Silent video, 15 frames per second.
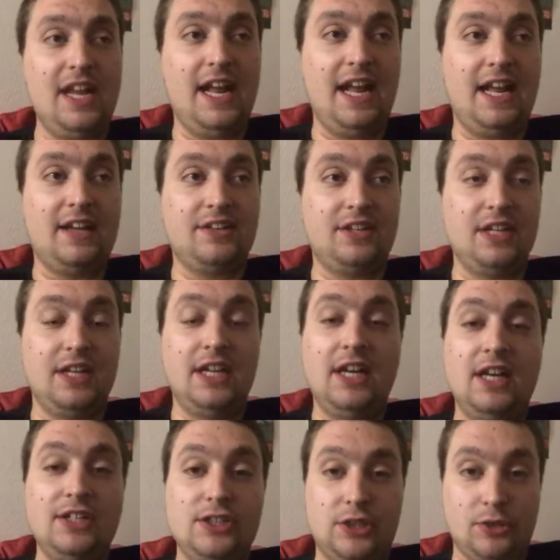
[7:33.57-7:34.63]
And
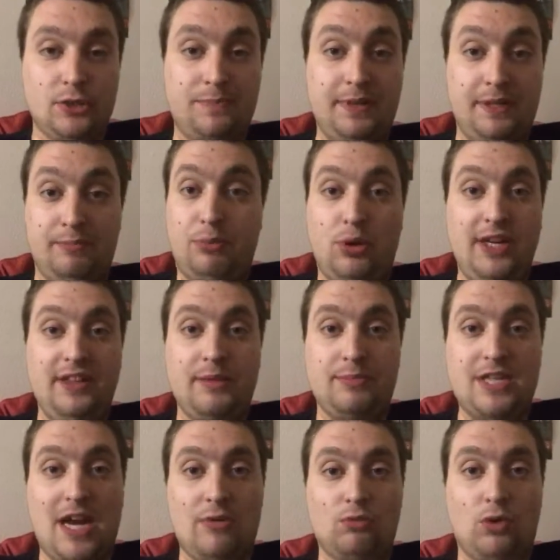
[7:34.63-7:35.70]
she was putting them
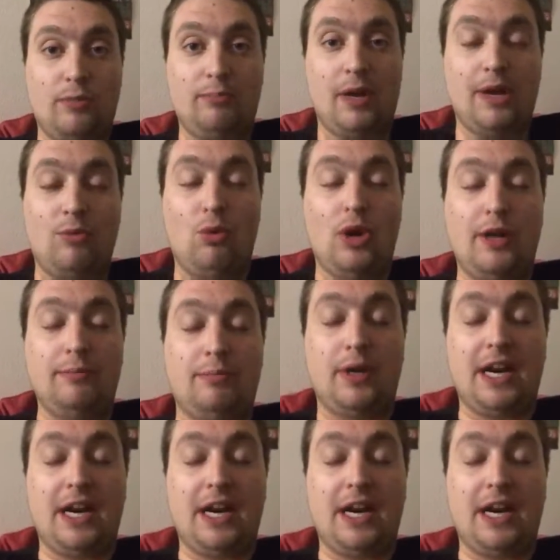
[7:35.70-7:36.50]
down one by one.